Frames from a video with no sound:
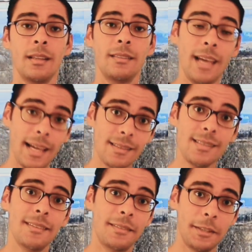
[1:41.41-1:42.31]

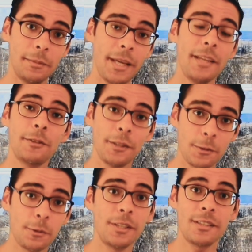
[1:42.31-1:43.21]
That's their main
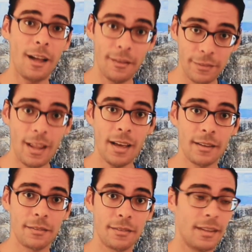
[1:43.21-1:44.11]
resource of
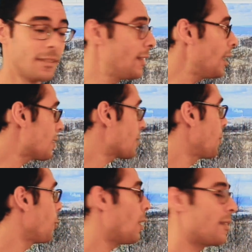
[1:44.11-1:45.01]
life.
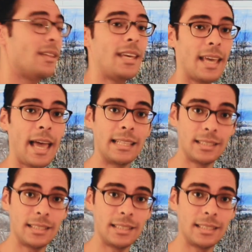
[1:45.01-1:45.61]
That's what they can